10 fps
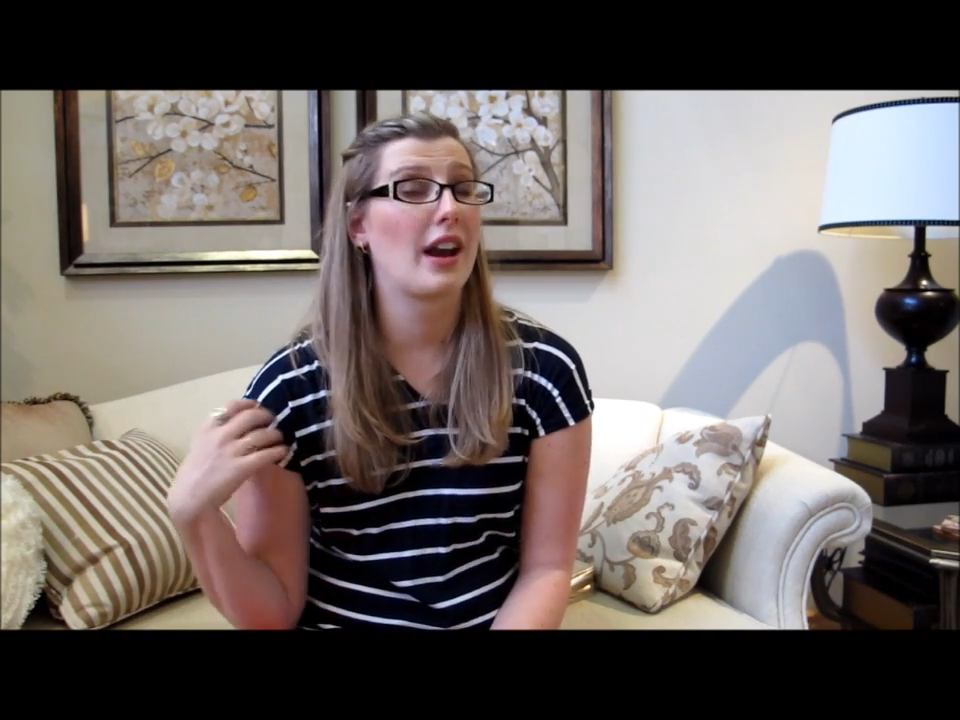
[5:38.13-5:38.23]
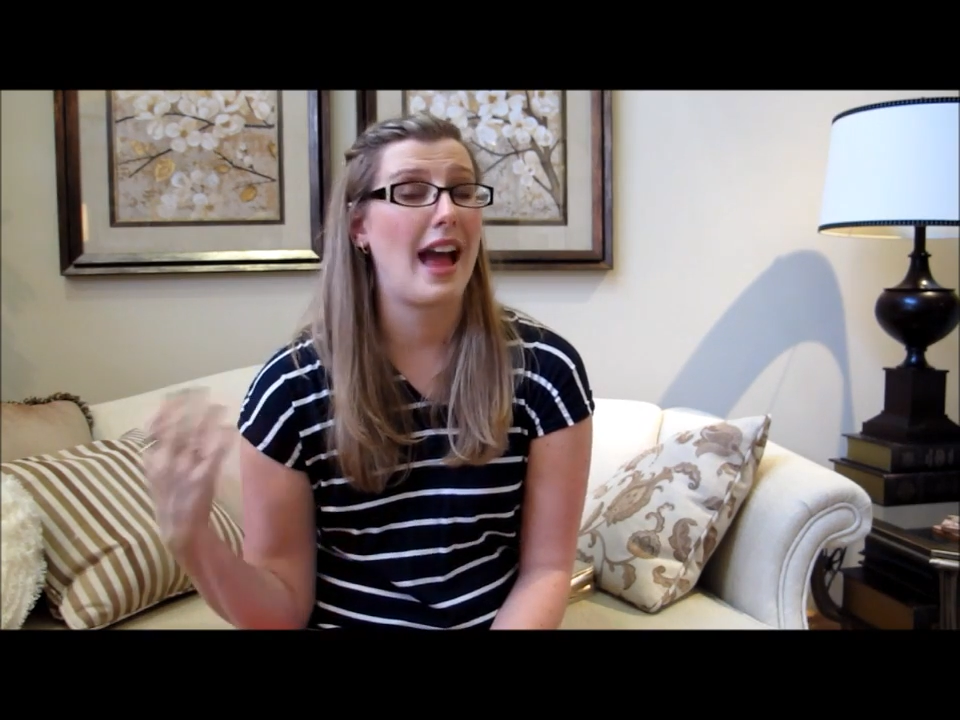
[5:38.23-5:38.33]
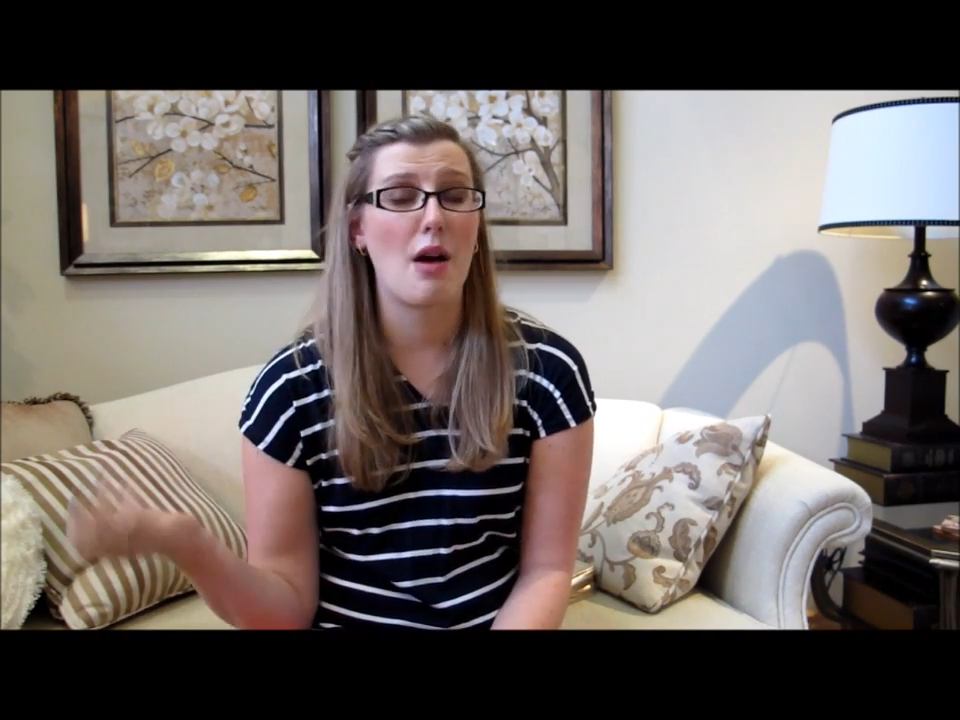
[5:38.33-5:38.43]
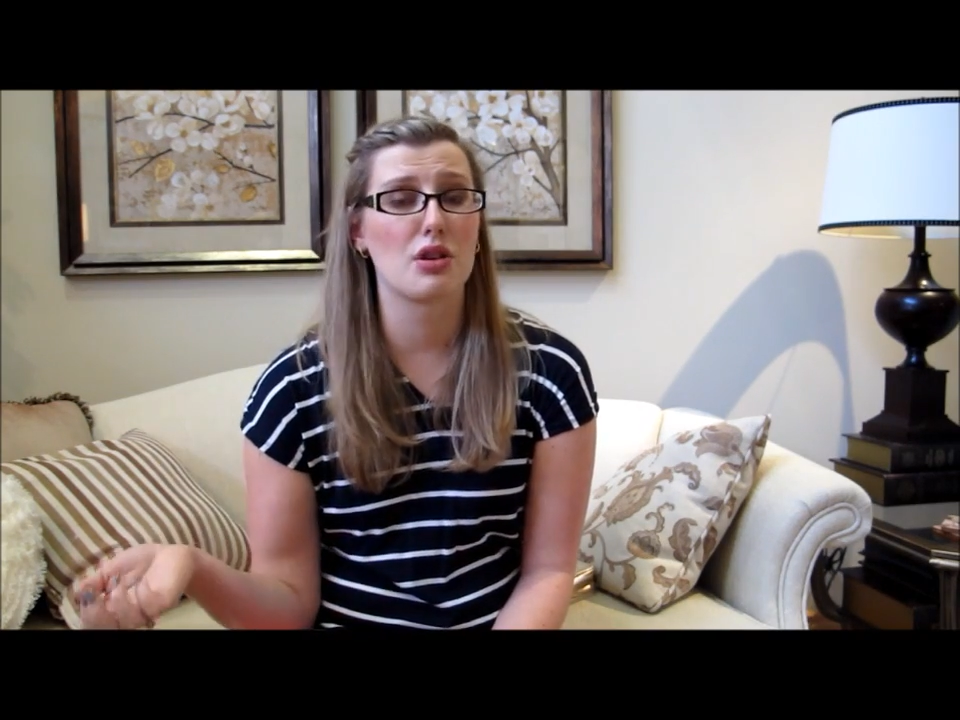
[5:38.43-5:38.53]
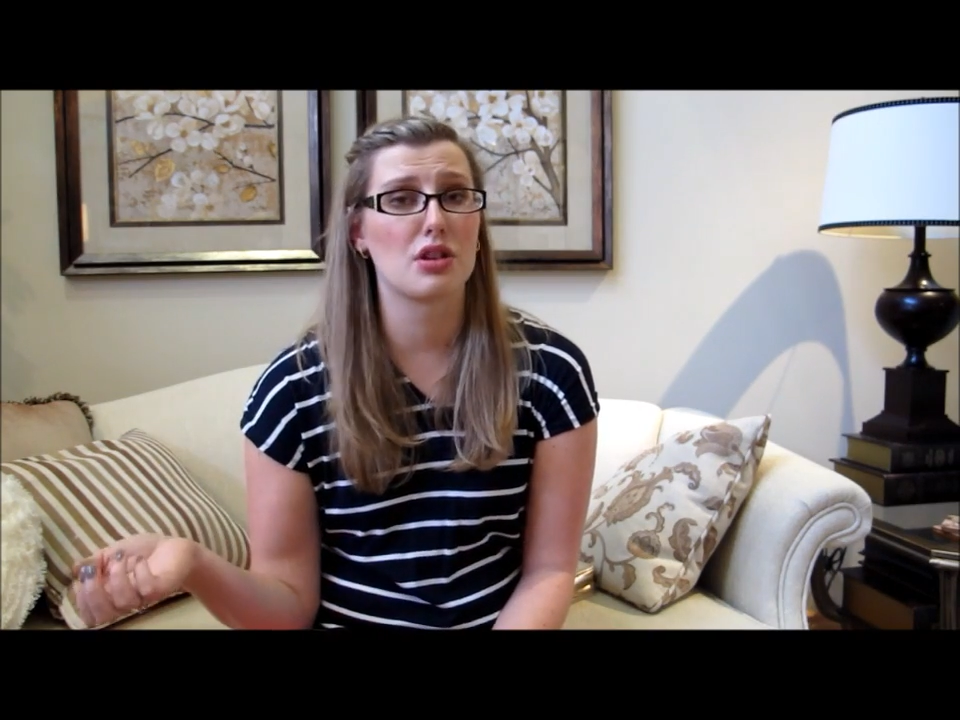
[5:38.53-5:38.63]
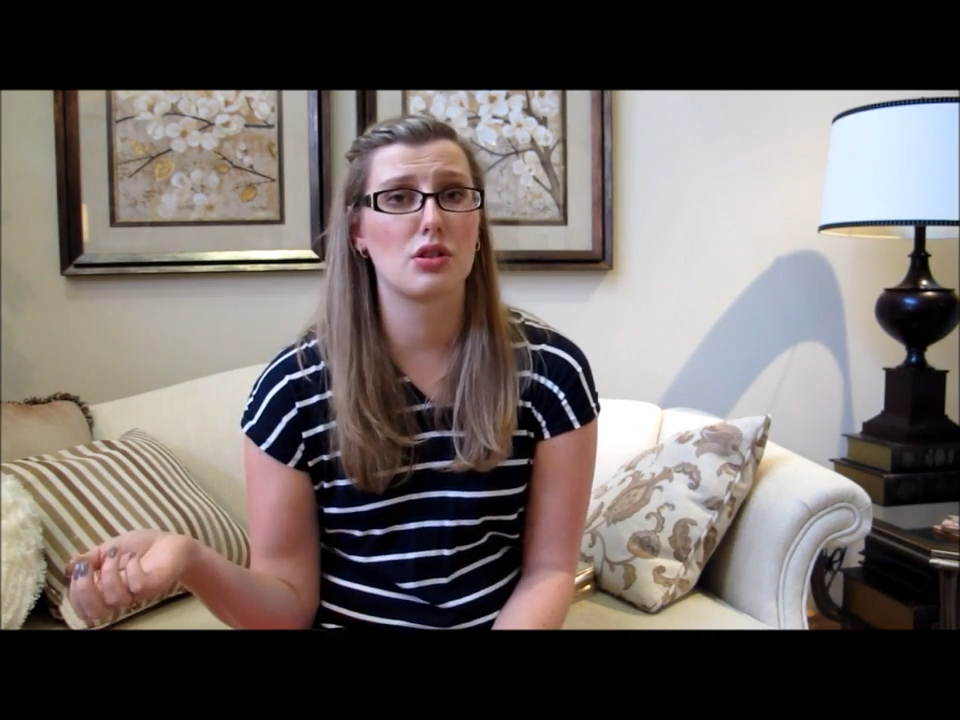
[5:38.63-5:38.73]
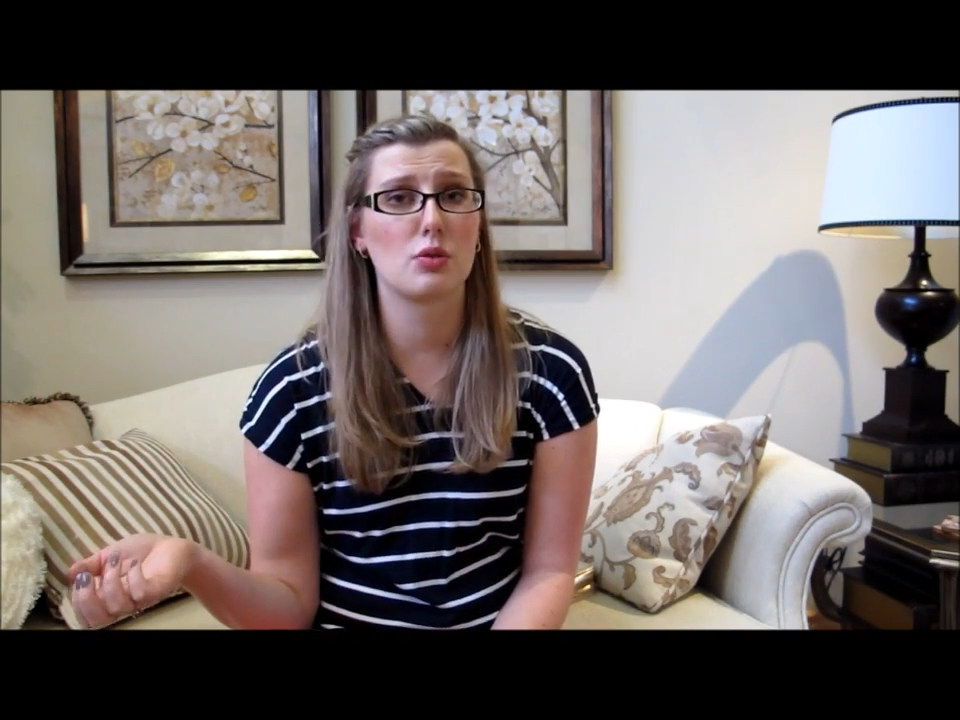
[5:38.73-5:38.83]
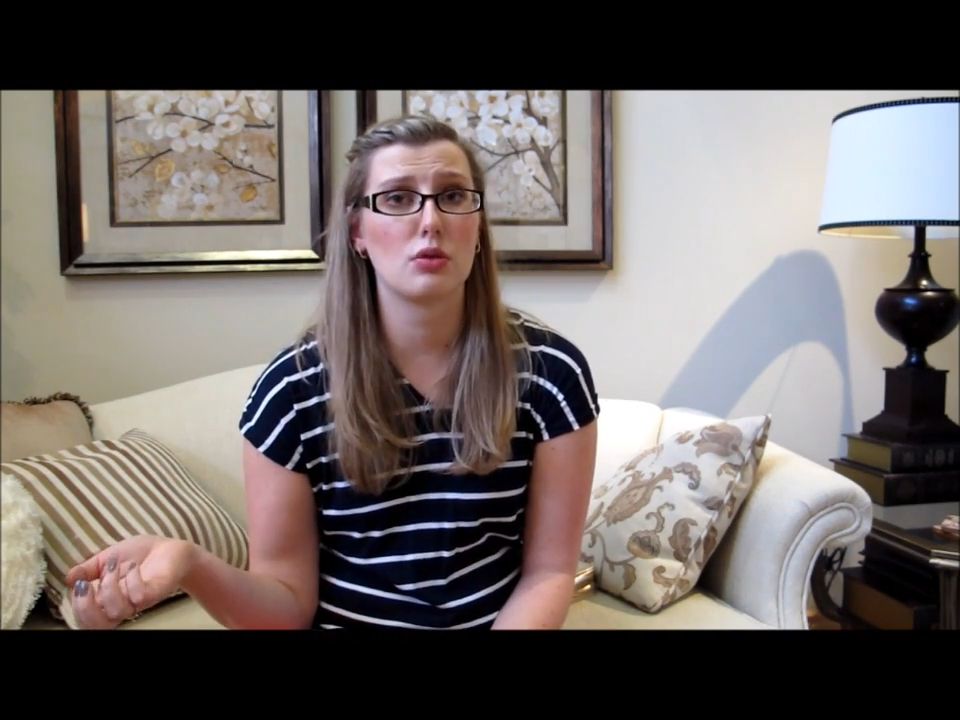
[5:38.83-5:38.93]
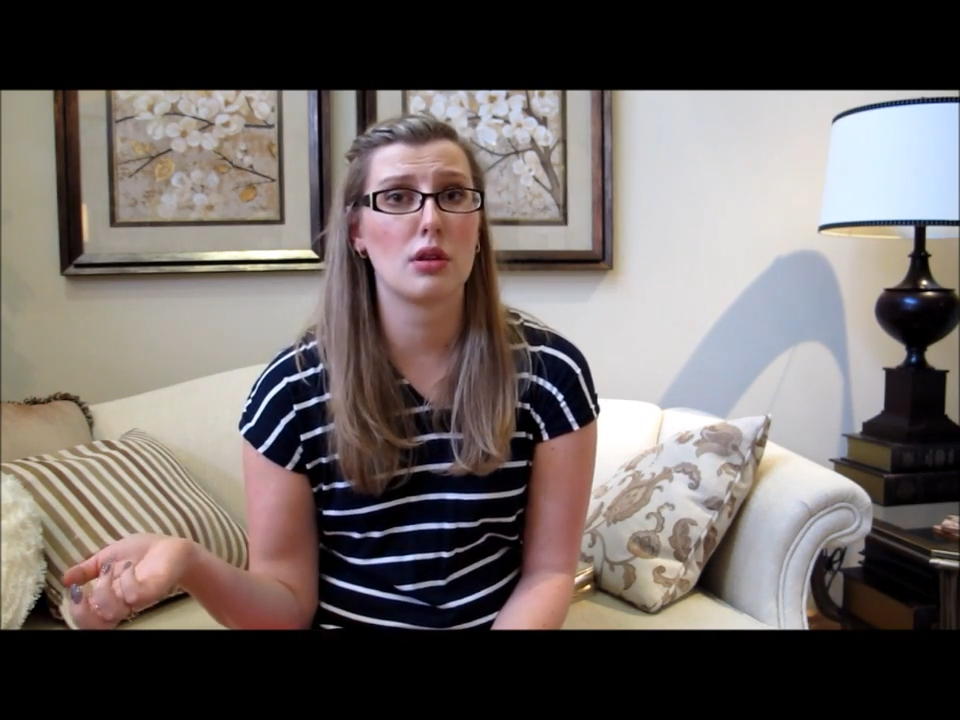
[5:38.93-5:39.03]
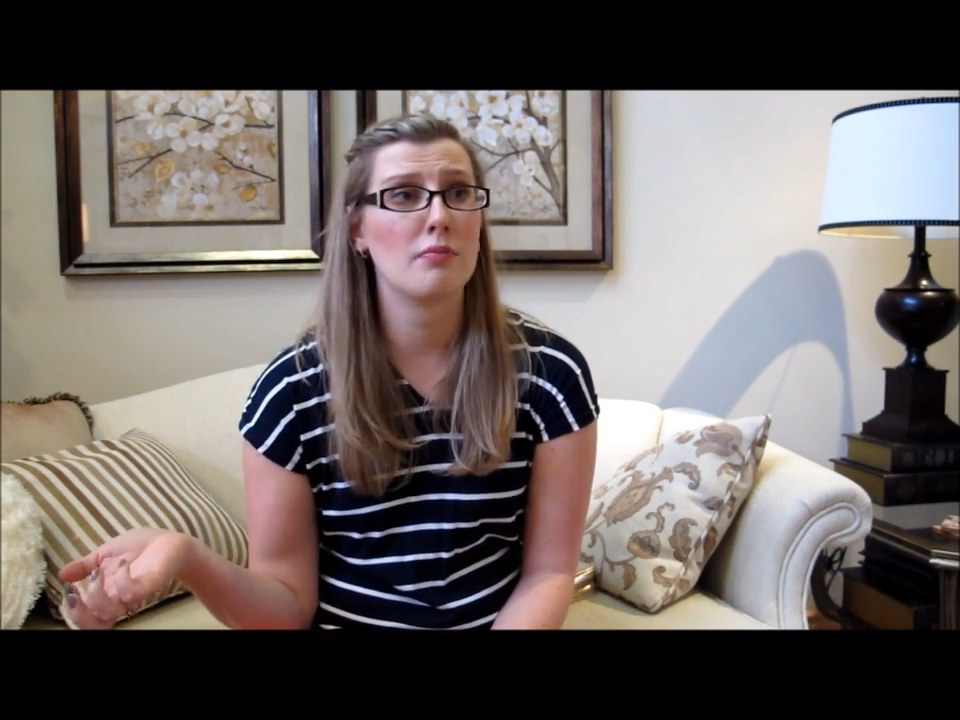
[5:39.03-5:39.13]
an hour to
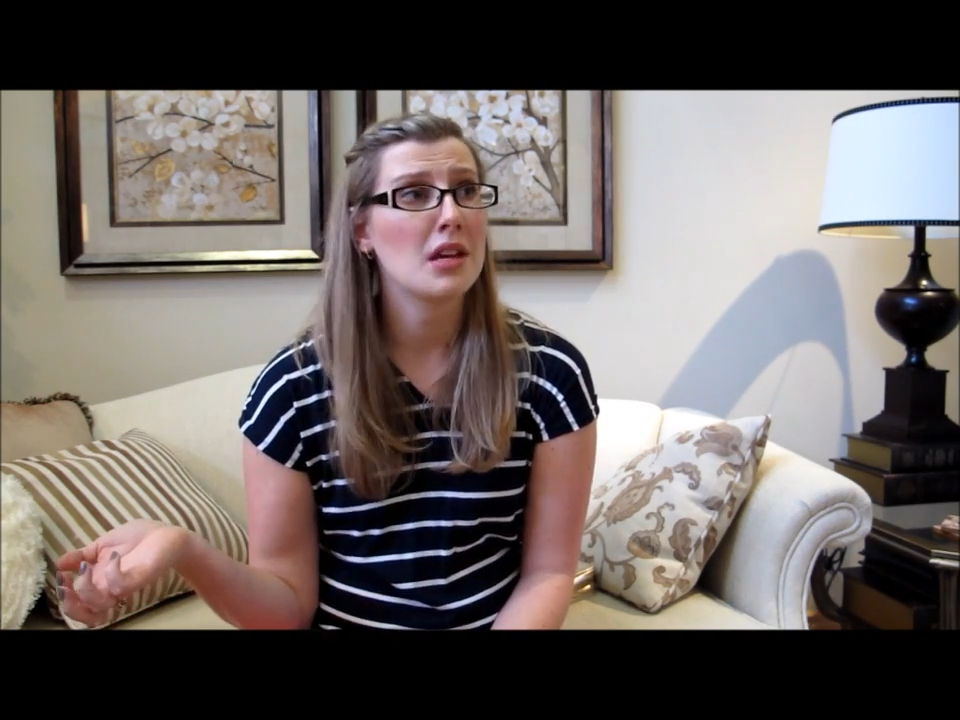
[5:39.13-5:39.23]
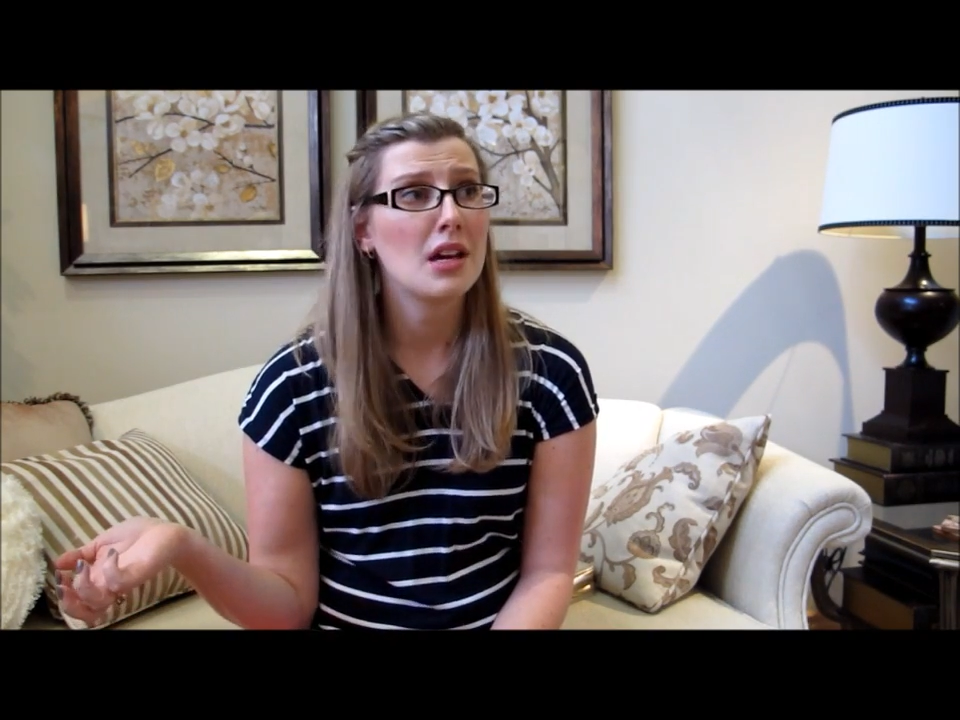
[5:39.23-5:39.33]
school,